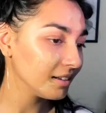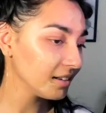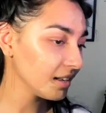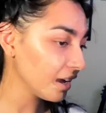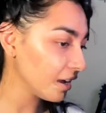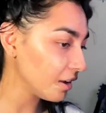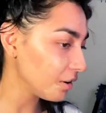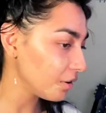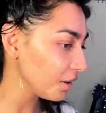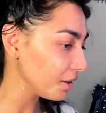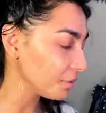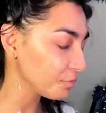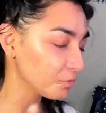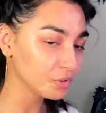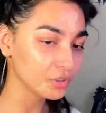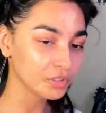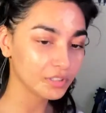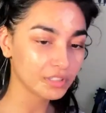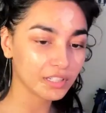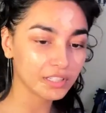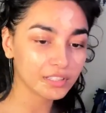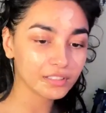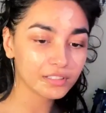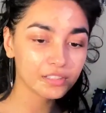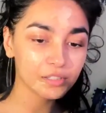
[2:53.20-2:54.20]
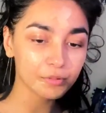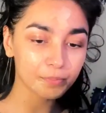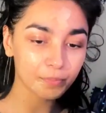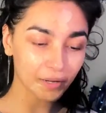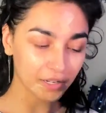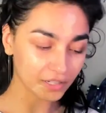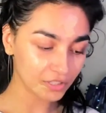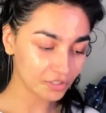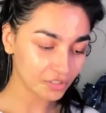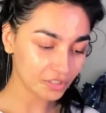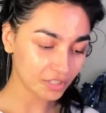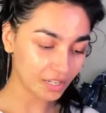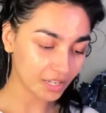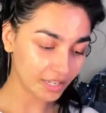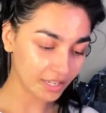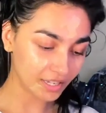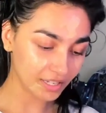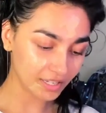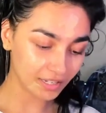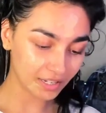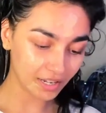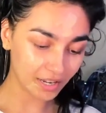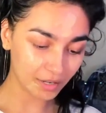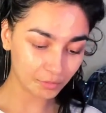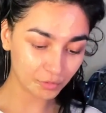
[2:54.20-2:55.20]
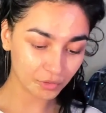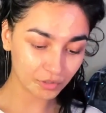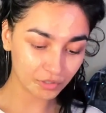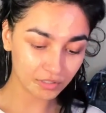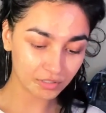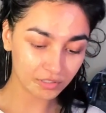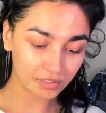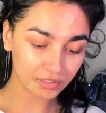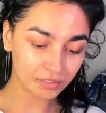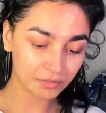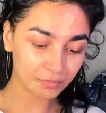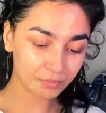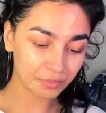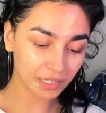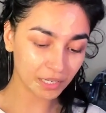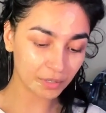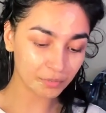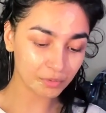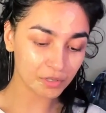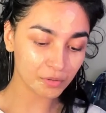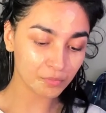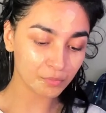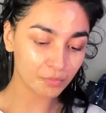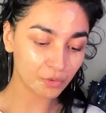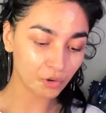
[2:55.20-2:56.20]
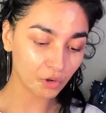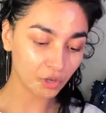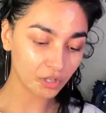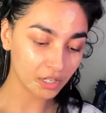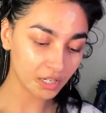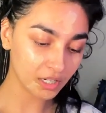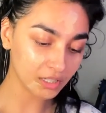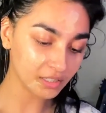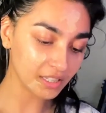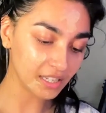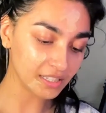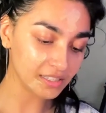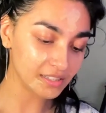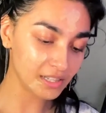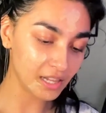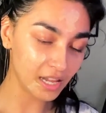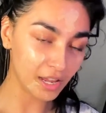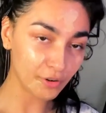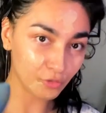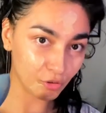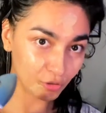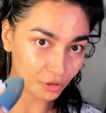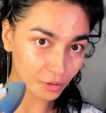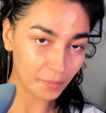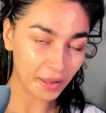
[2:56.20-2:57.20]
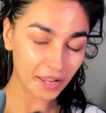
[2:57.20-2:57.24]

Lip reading: Now, I'm going to take the sponge, and I'm going to pick up some product that's left on